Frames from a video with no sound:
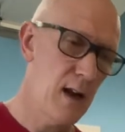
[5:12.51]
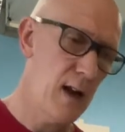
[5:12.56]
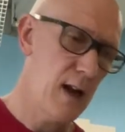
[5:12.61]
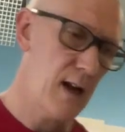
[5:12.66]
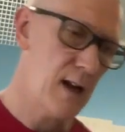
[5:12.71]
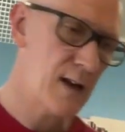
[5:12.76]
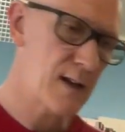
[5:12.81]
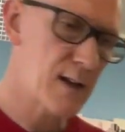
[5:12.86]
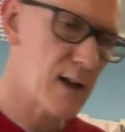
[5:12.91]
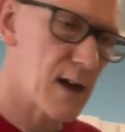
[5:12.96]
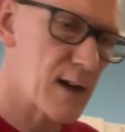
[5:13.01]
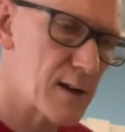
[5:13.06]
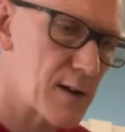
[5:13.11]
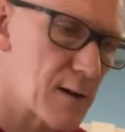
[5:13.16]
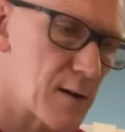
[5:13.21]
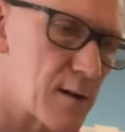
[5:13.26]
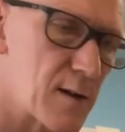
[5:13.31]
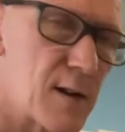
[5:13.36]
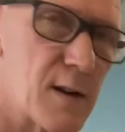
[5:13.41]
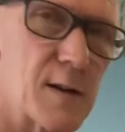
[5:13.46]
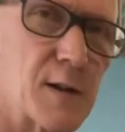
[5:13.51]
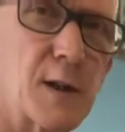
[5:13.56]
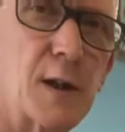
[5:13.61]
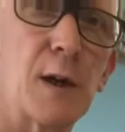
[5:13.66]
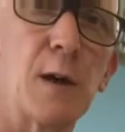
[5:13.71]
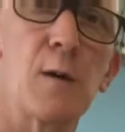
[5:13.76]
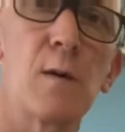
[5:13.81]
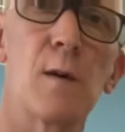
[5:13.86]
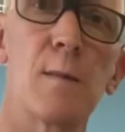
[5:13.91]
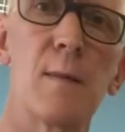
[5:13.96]
And I talked earlier
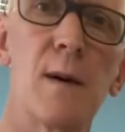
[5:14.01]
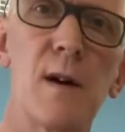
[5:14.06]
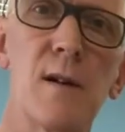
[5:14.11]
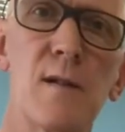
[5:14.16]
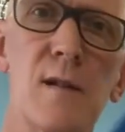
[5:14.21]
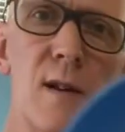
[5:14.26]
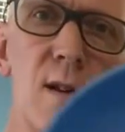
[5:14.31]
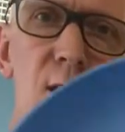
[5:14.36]
too about